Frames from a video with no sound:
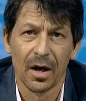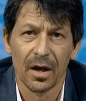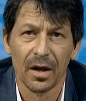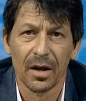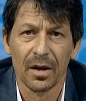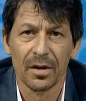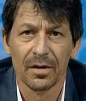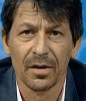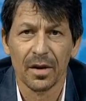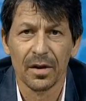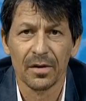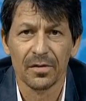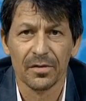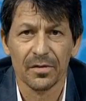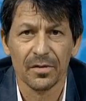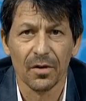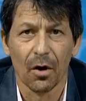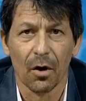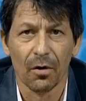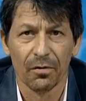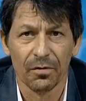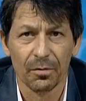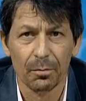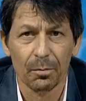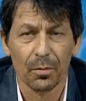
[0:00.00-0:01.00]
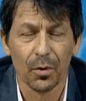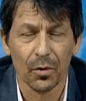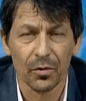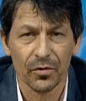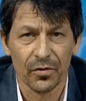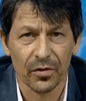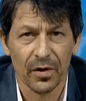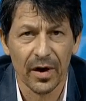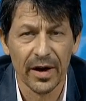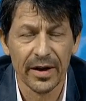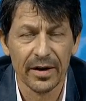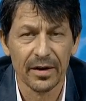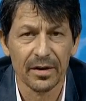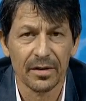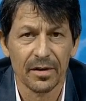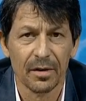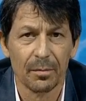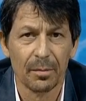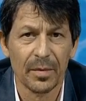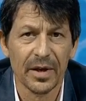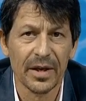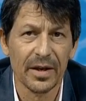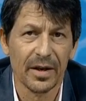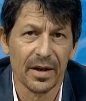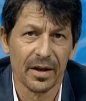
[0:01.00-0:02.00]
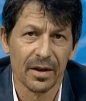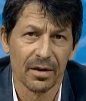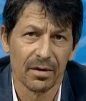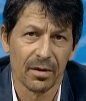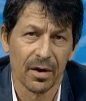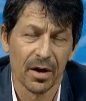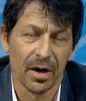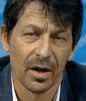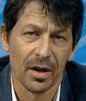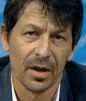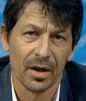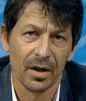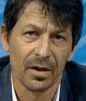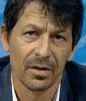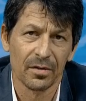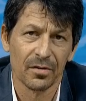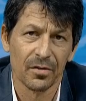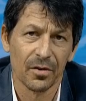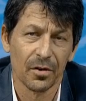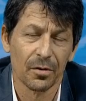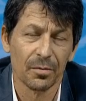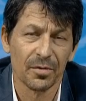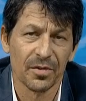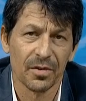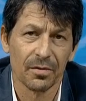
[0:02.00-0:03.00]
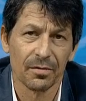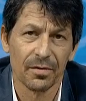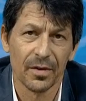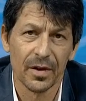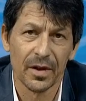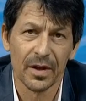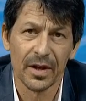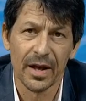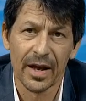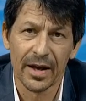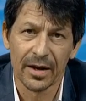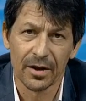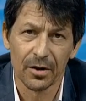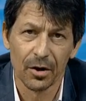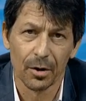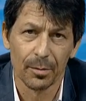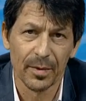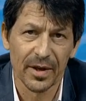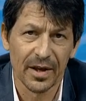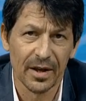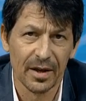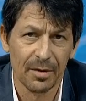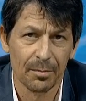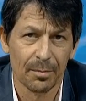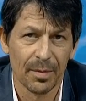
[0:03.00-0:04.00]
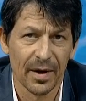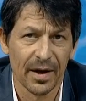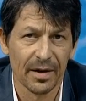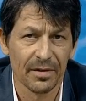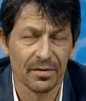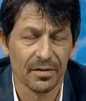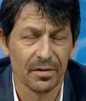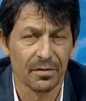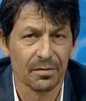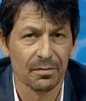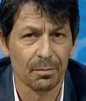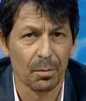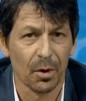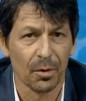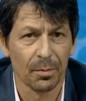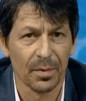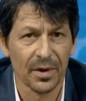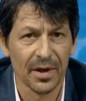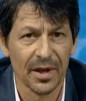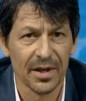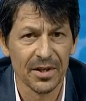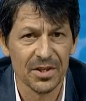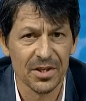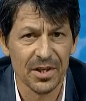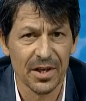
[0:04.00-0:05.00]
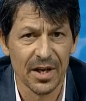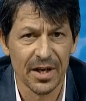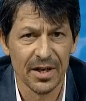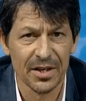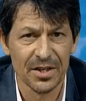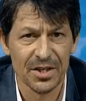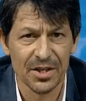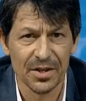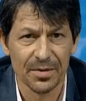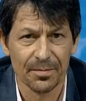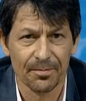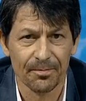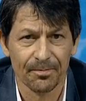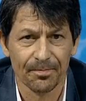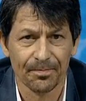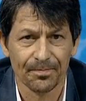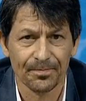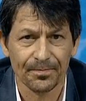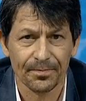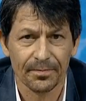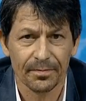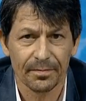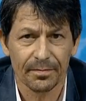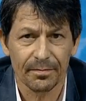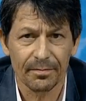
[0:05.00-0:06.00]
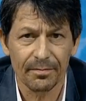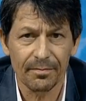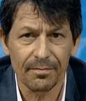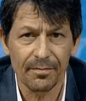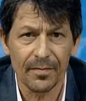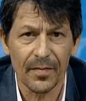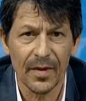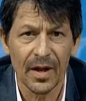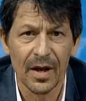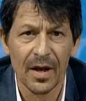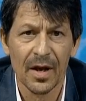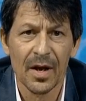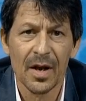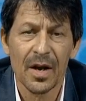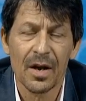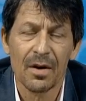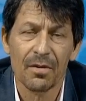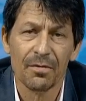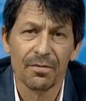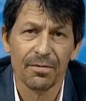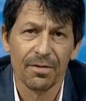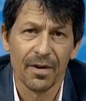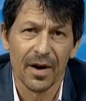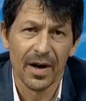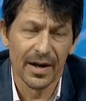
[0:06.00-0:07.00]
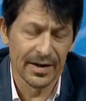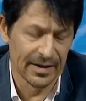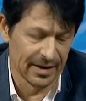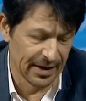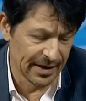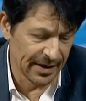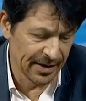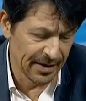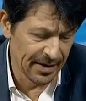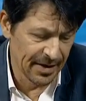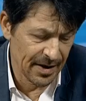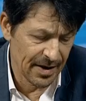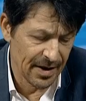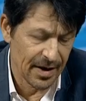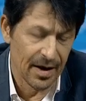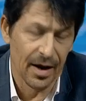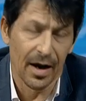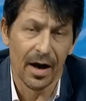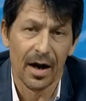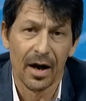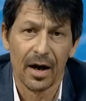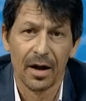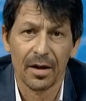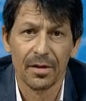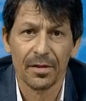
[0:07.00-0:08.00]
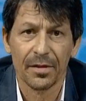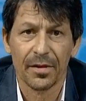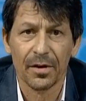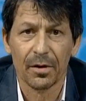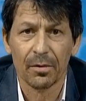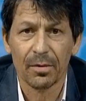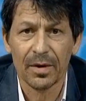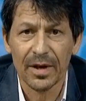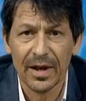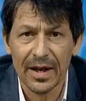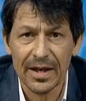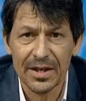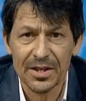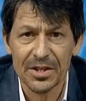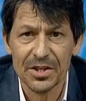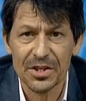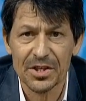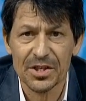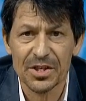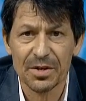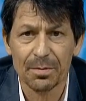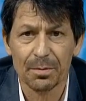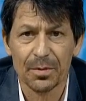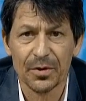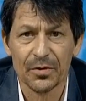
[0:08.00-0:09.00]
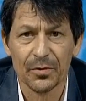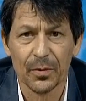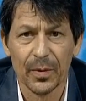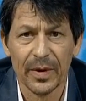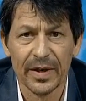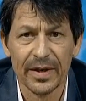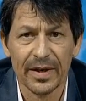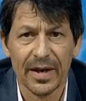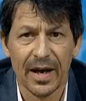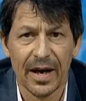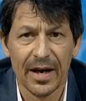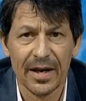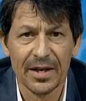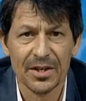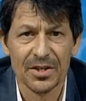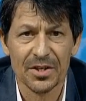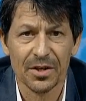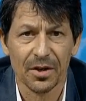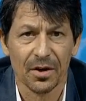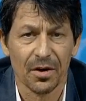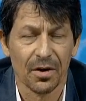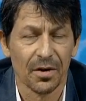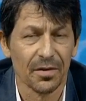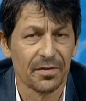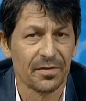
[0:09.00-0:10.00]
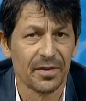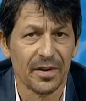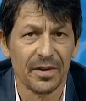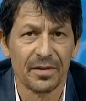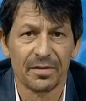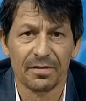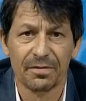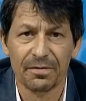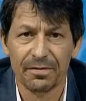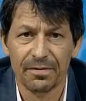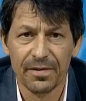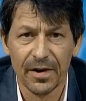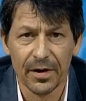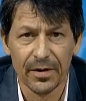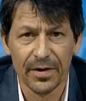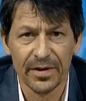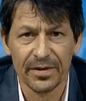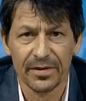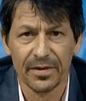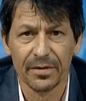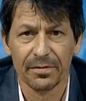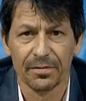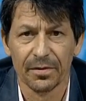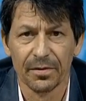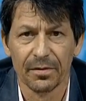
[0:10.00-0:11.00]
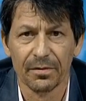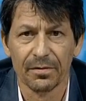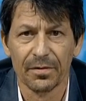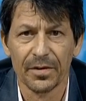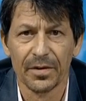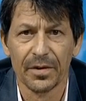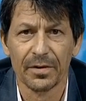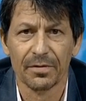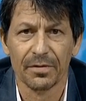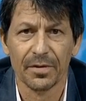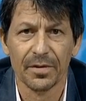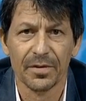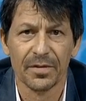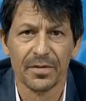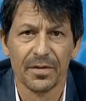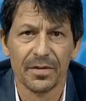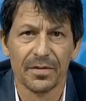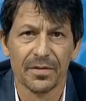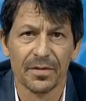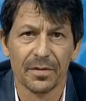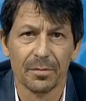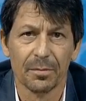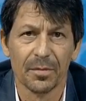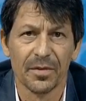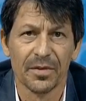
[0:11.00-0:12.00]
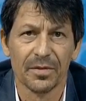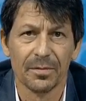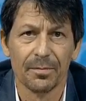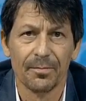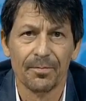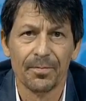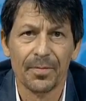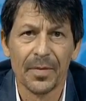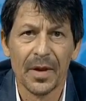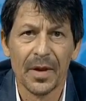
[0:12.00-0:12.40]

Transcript: is often portrayed in the media in terms of the economic impacts of population aging. Finally, the relationship between age and cost is very different for different systems.